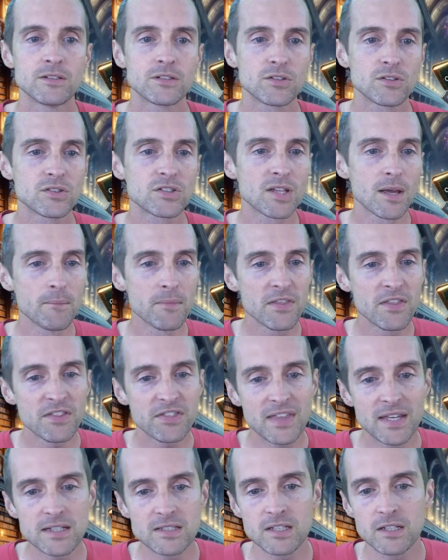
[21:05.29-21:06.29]
So some of the
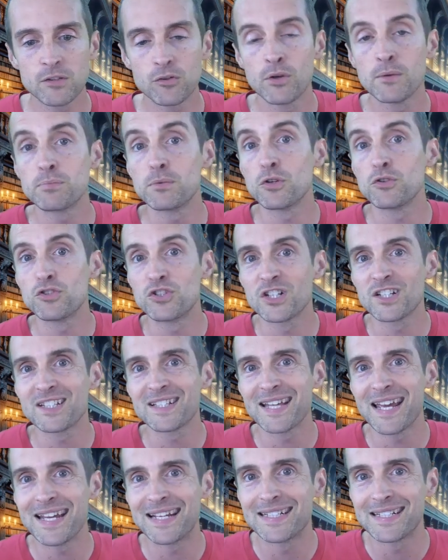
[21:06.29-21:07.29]
things in crypto just
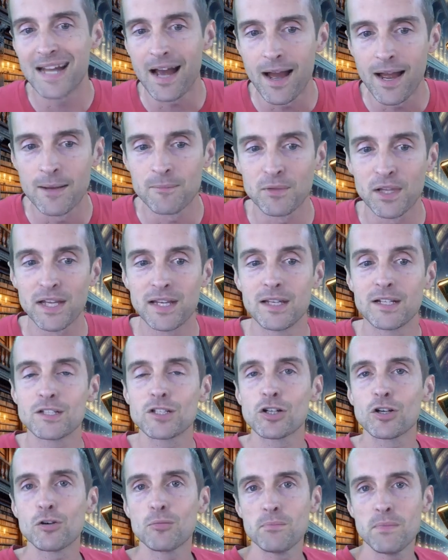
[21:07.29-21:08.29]
take time. Like, it
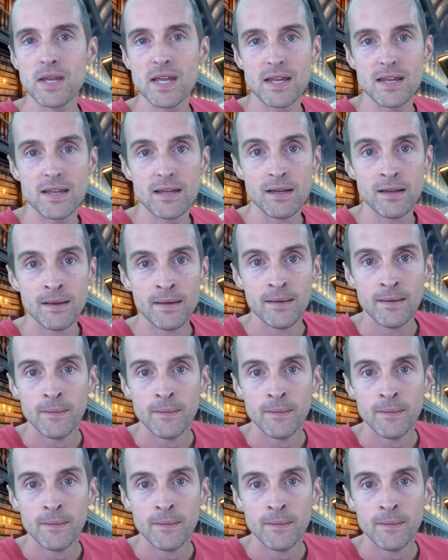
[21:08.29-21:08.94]
took me